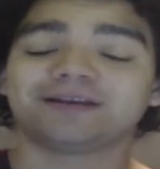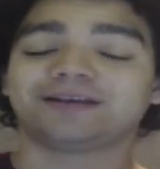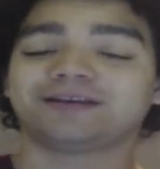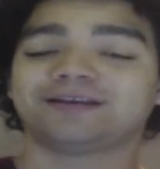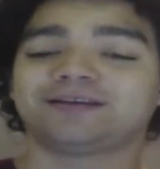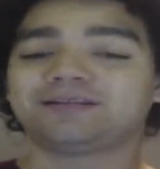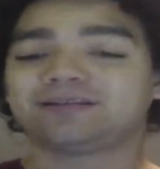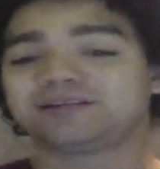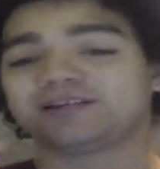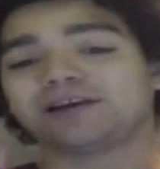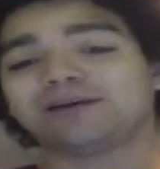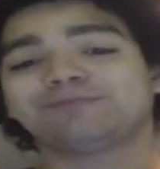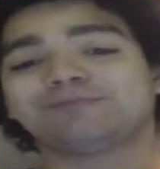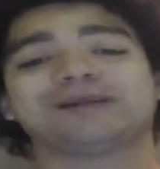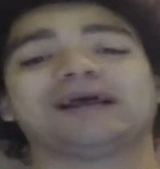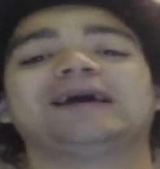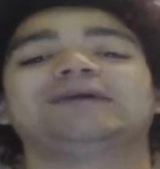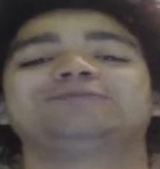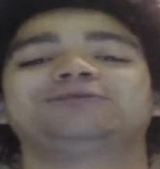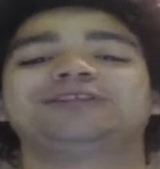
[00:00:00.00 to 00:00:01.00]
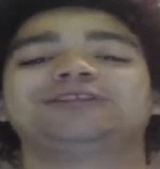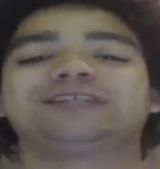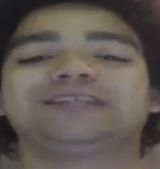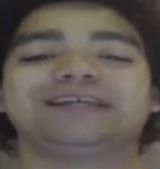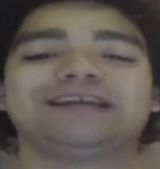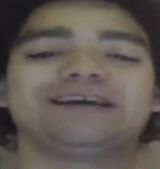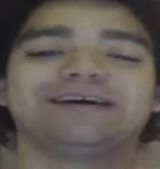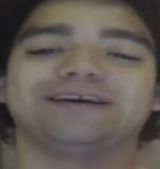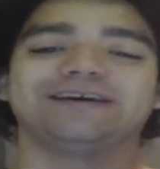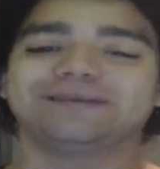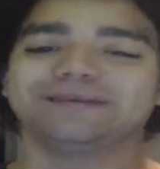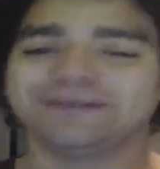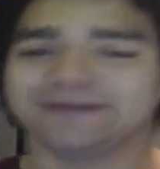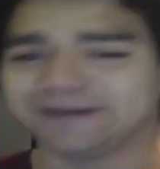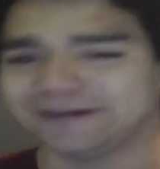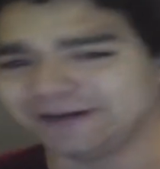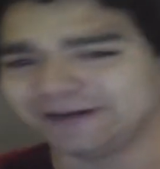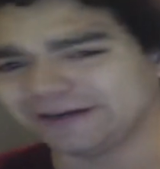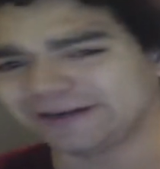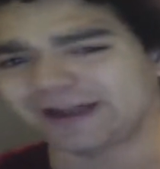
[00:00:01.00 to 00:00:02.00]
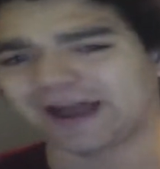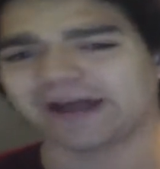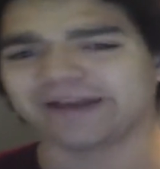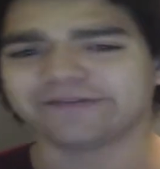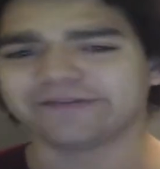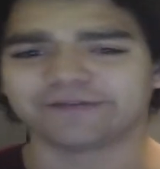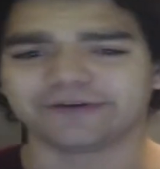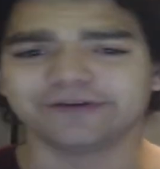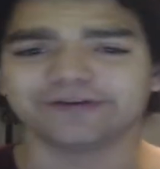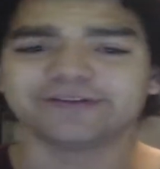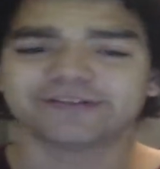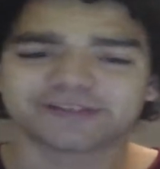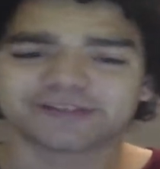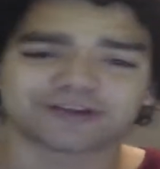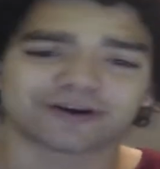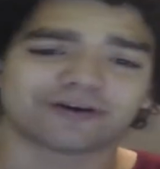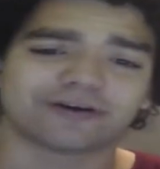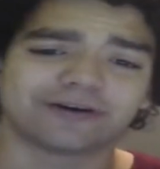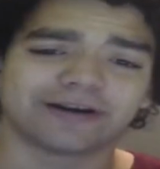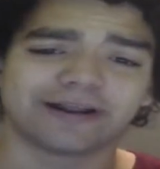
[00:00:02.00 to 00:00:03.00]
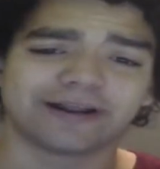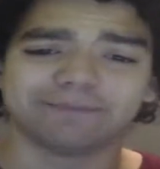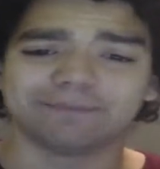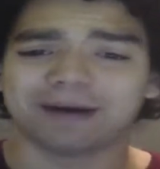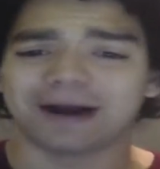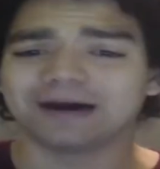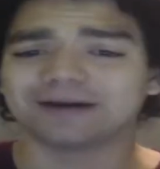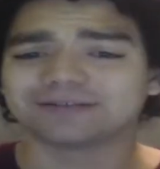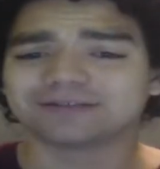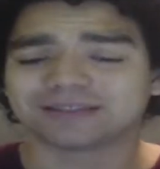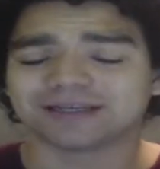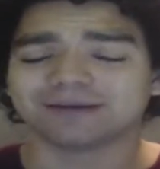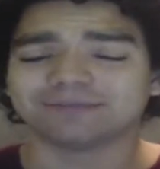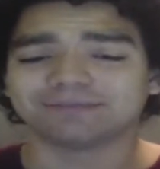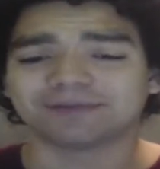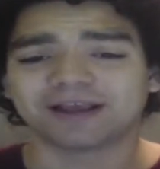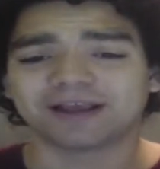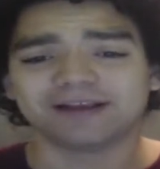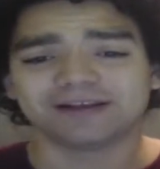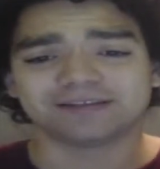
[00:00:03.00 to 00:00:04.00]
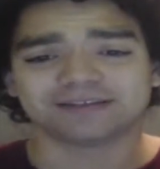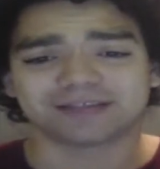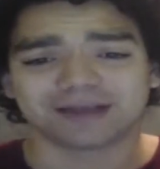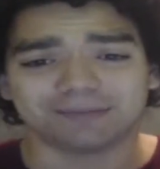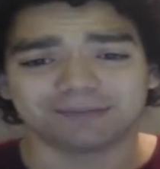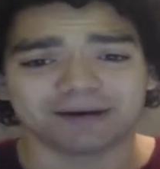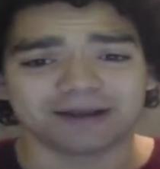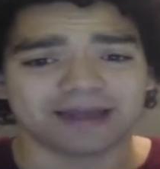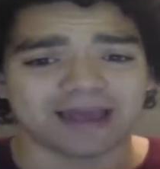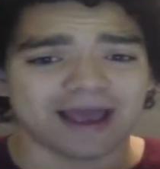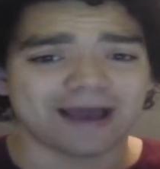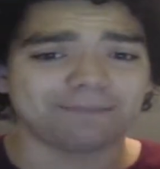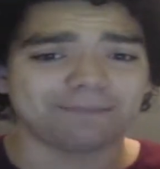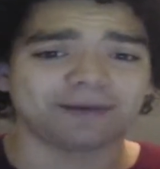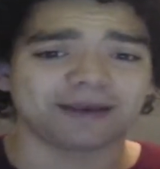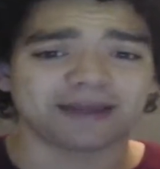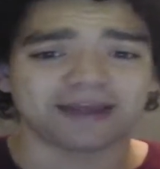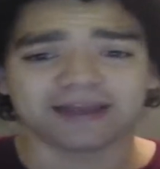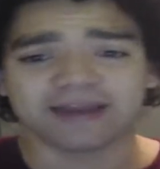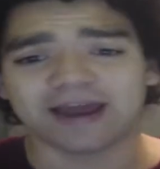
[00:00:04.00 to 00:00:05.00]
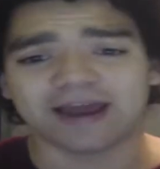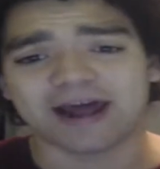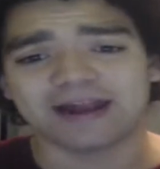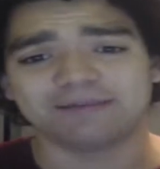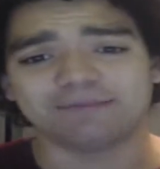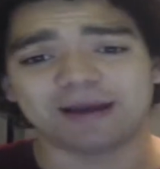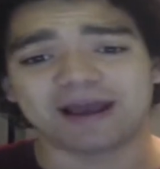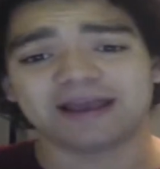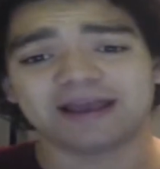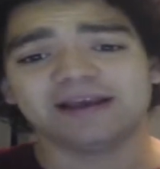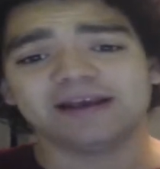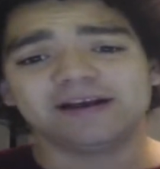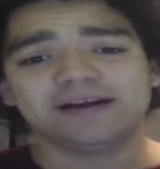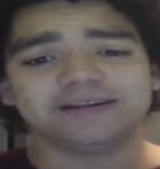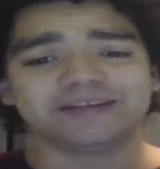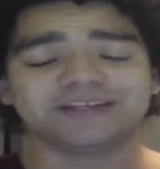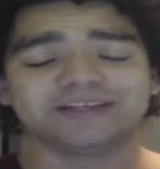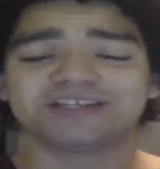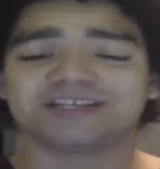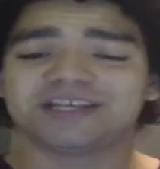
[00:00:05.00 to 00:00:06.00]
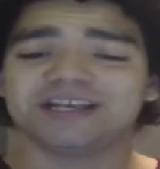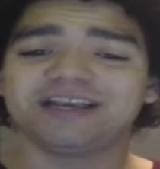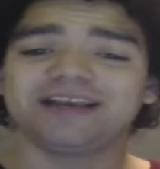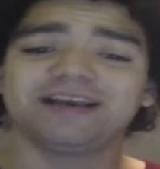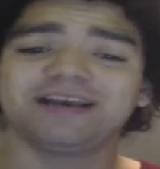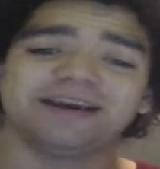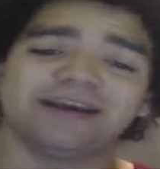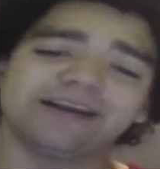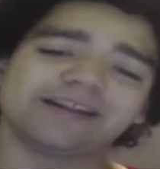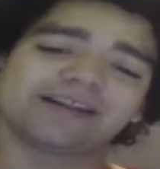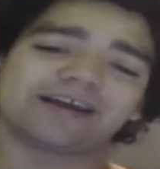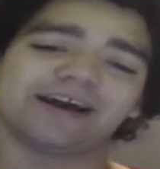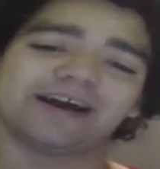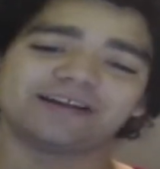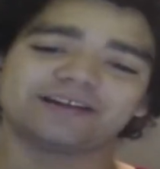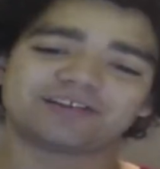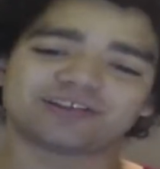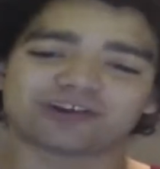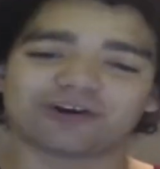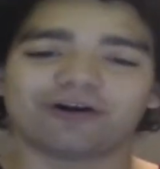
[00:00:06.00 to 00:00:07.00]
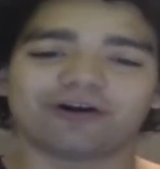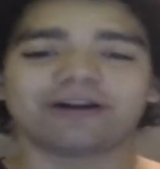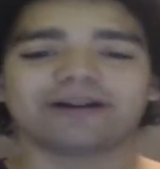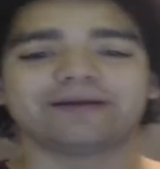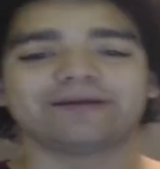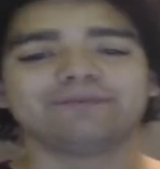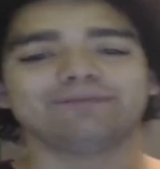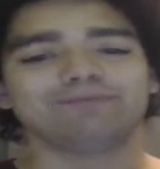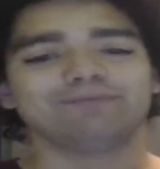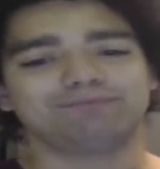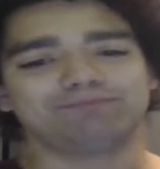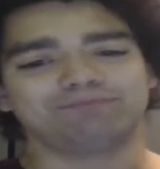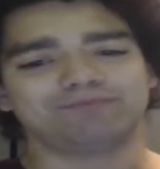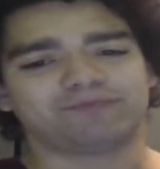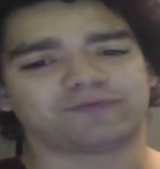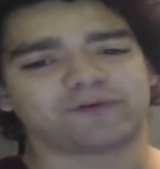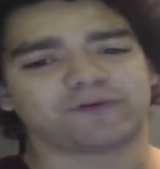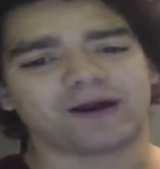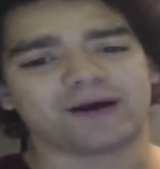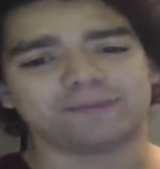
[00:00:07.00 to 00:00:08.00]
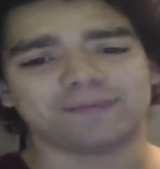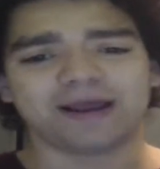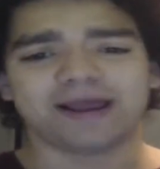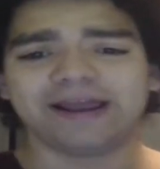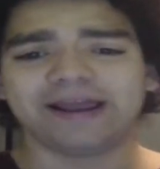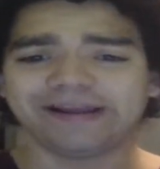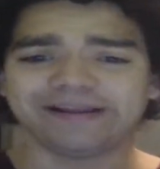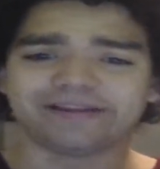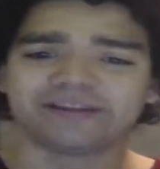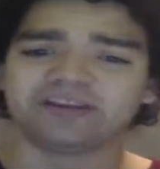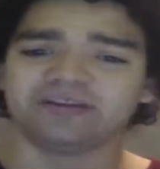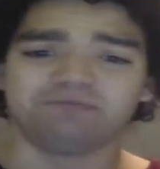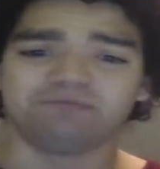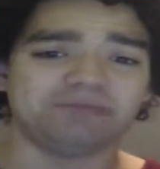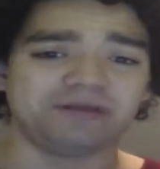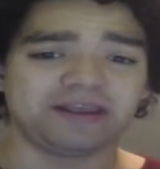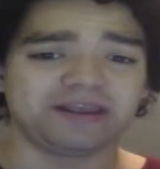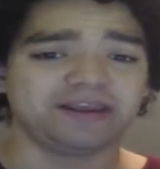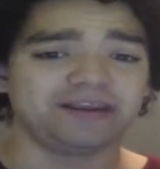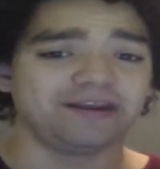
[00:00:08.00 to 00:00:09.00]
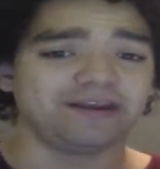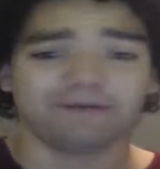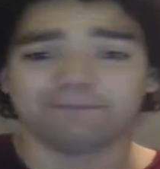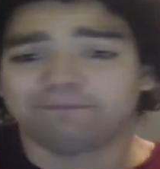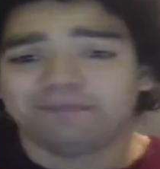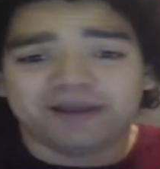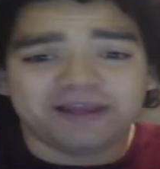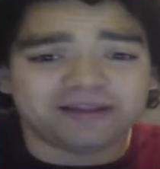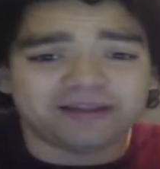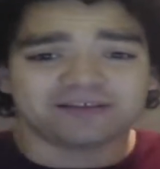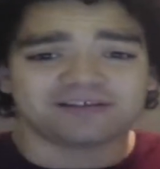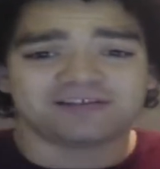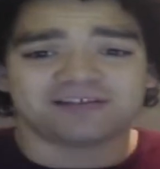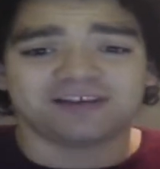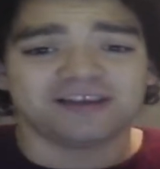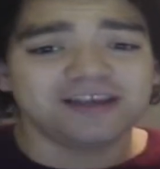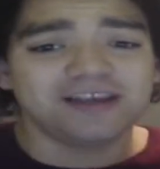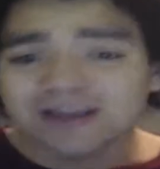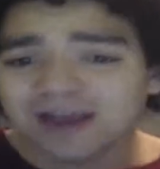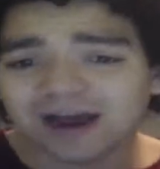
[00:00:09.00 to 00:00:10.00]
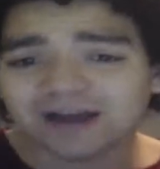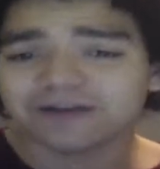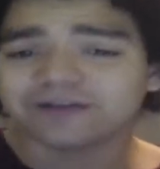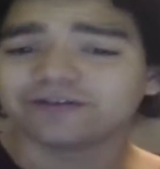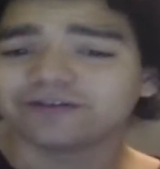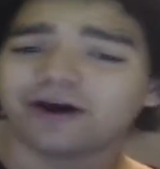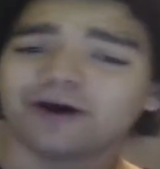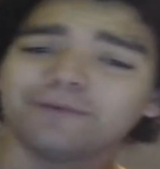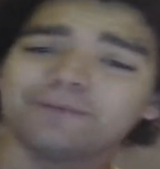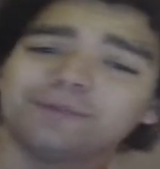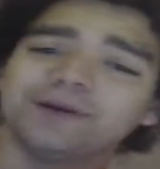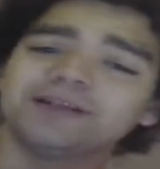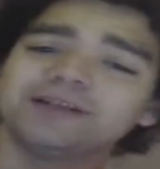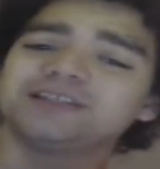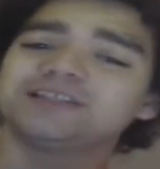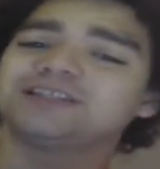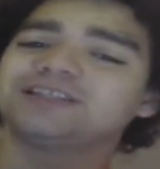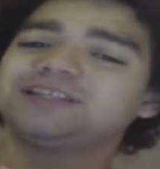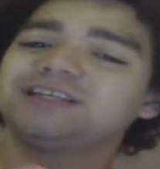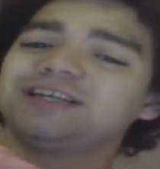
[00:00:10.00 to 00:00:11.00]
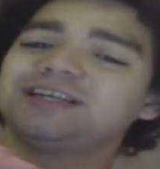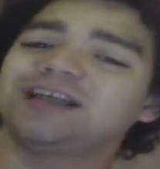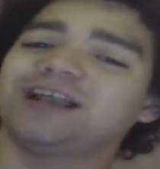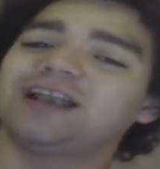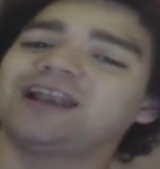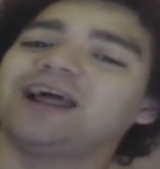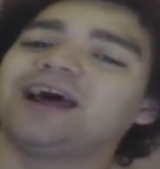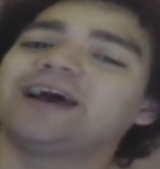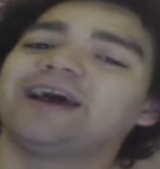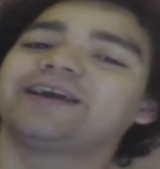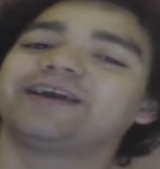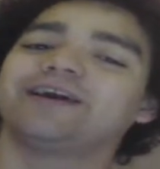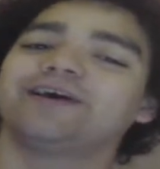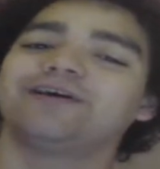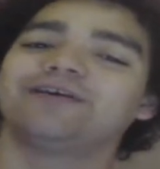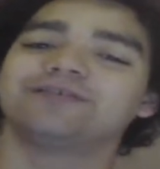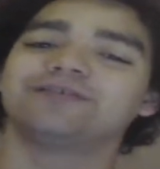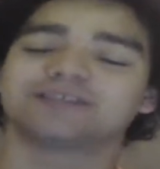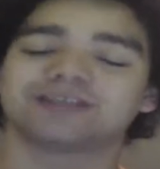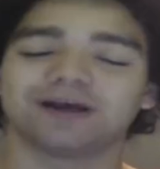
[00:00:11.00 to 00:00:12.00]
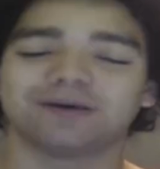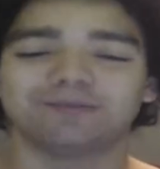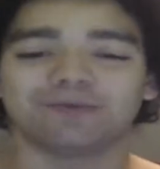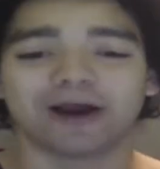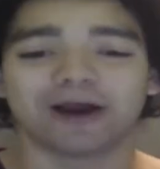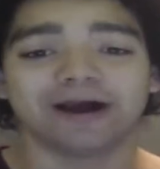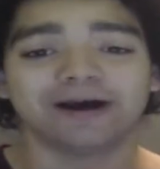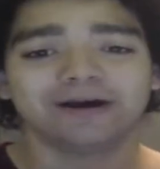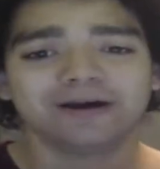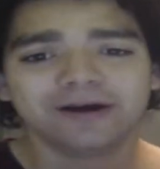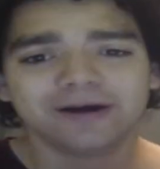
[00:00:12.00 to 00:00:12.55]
sometimes you see a, a kind of good story about something, somebody happening in anime. You see, it got a story from A to B or B to C, I don't know, but you see the line going somewhere.